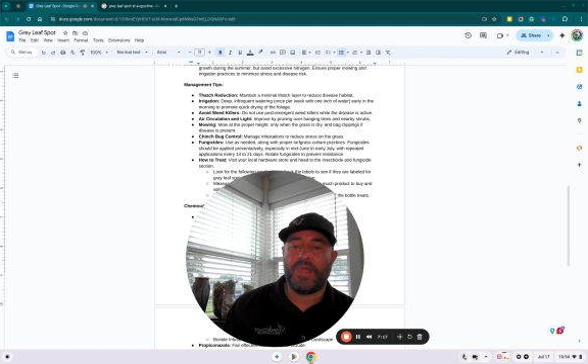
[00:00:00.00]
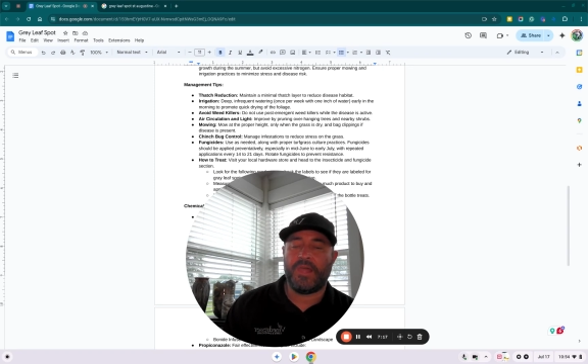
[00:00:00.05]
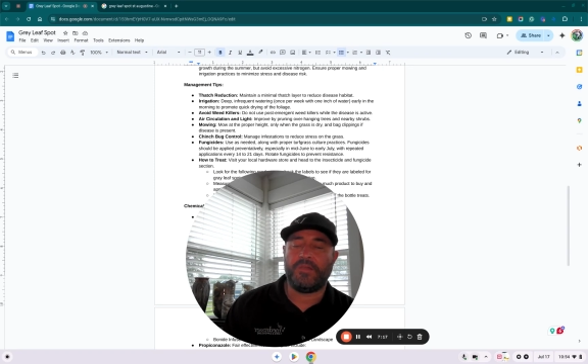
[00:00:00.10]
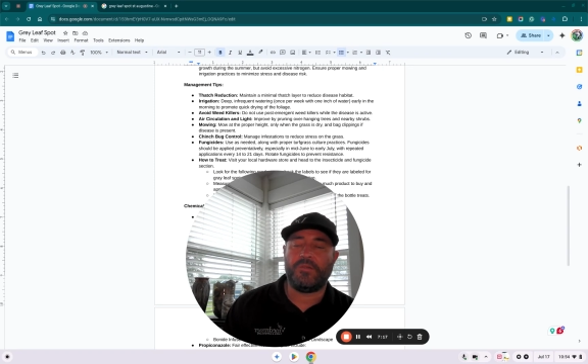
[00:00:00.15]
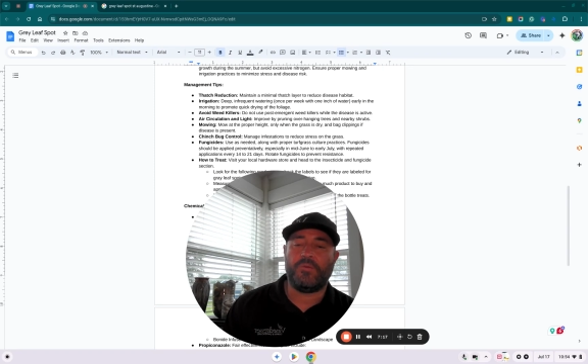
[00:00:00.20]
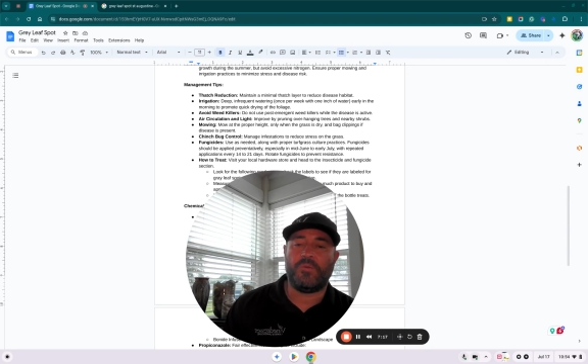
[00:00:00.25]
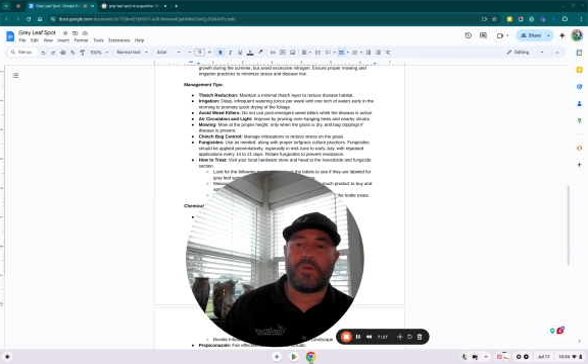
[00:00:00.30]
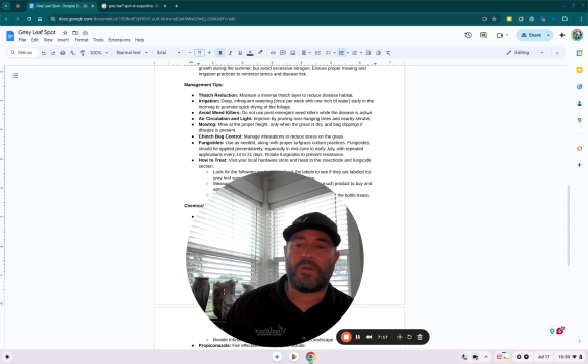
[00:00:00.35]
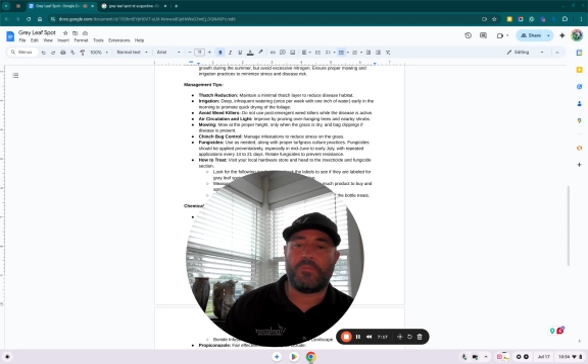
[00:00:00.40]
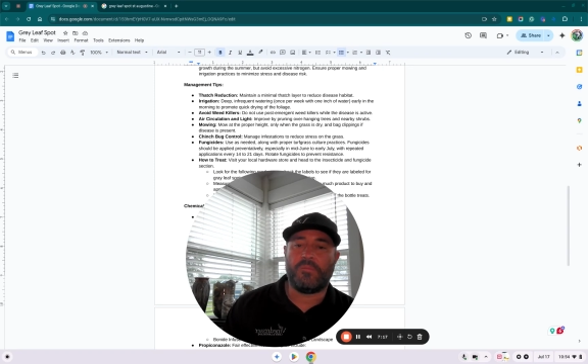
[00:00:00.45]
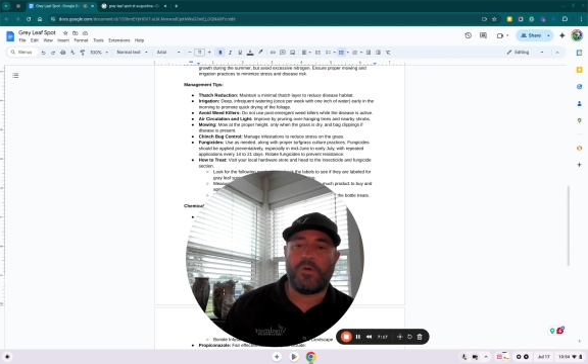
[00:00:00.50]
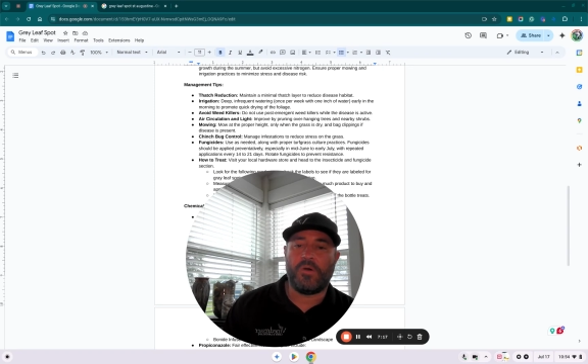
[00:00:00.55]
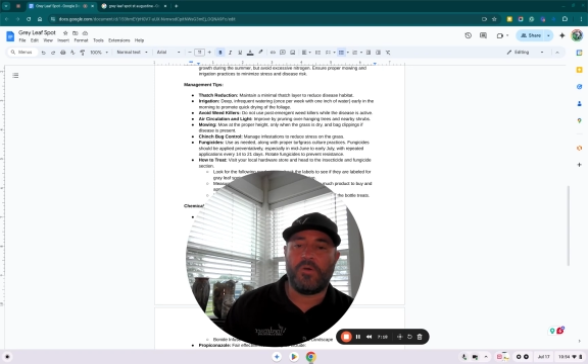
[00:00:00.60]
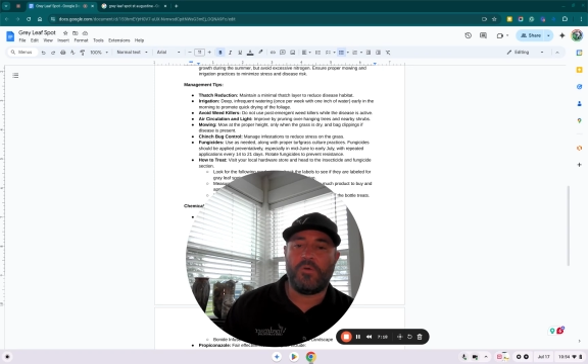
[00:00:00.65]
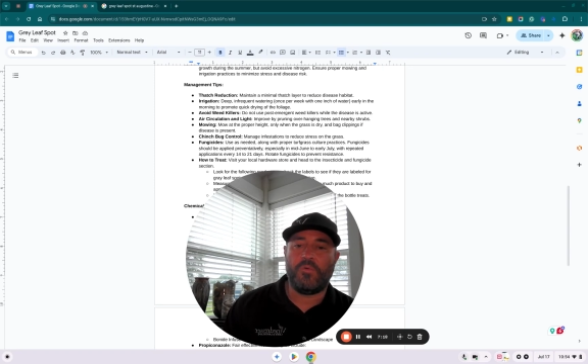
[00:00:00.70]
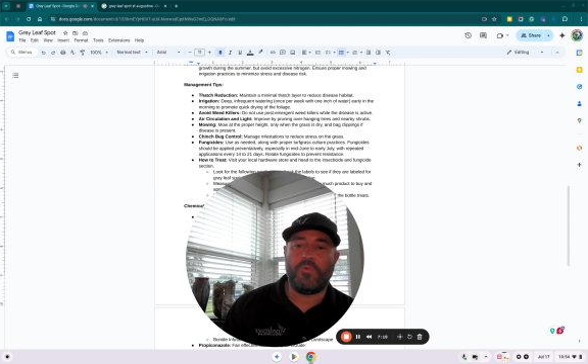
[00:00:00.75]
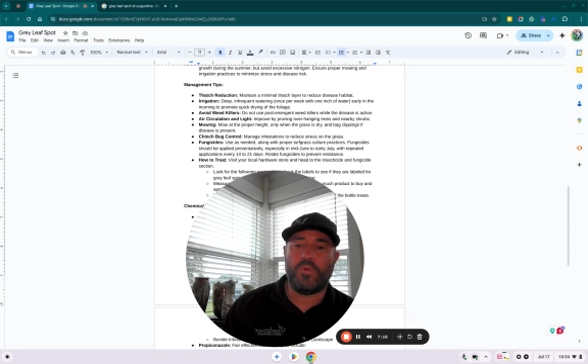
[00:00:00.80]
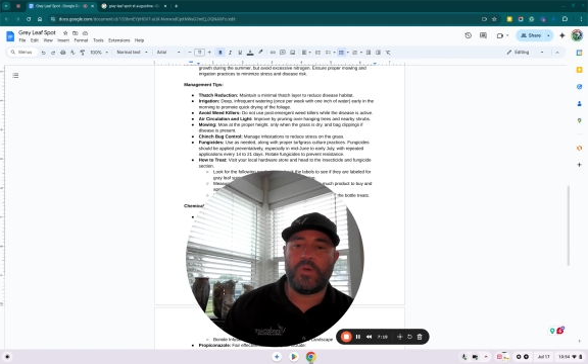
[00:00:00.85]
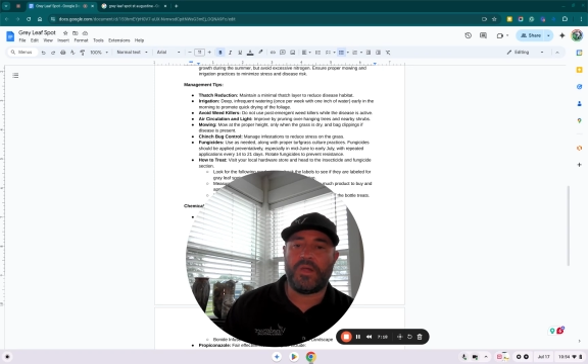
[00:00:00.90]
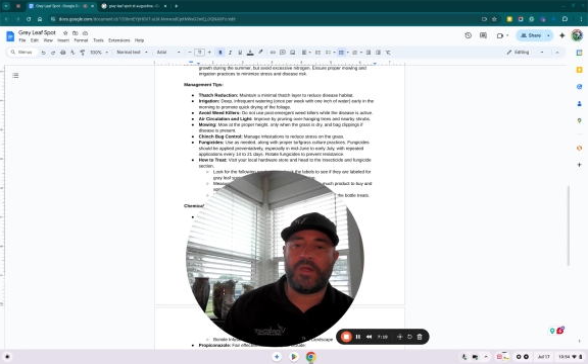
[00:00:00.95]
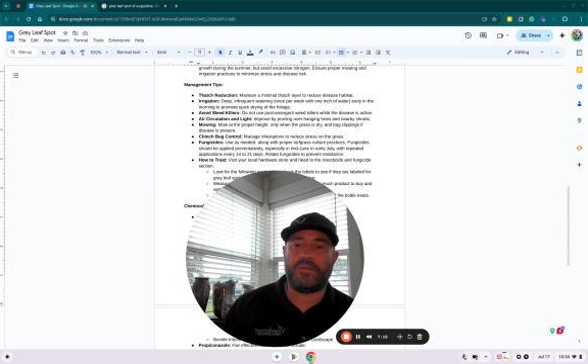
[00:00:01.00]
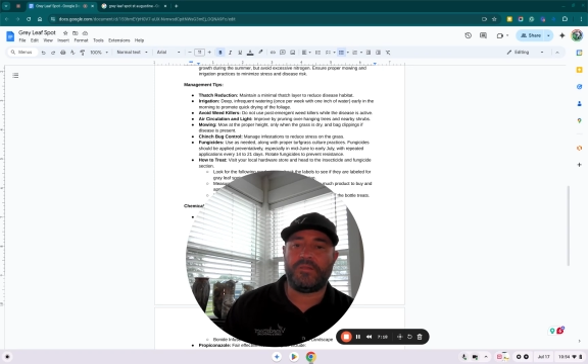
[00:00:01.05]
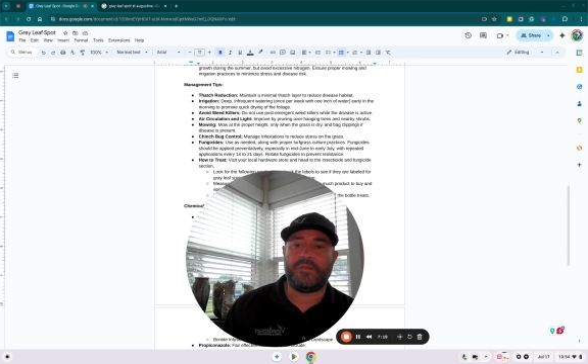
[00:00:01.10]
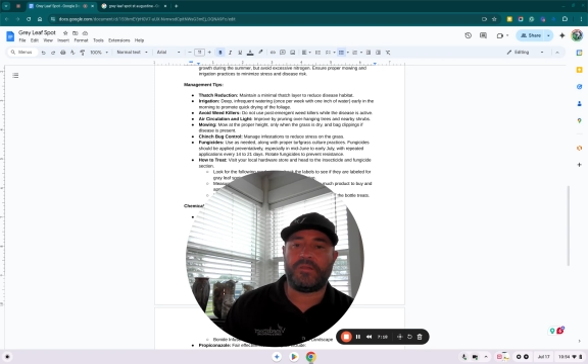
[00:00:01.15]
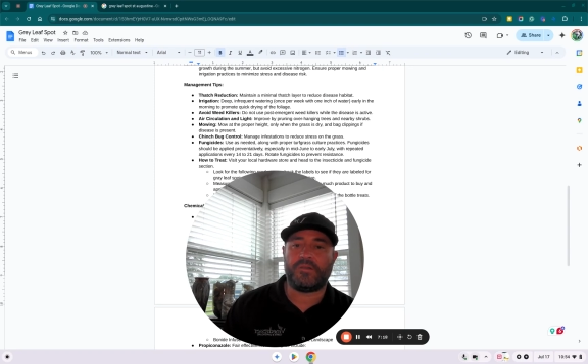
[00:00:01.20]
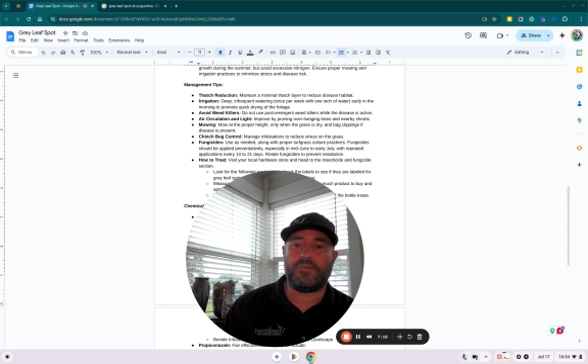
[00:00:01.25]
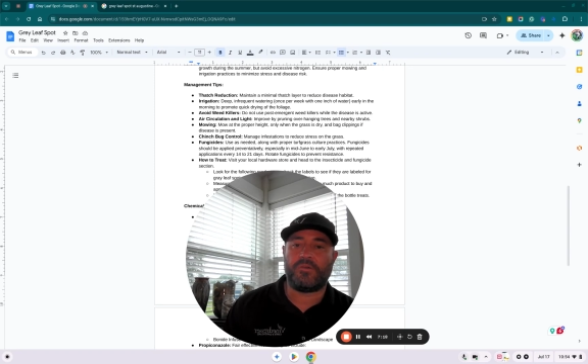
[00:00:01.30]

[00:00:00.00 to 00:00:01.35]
You want to mow when the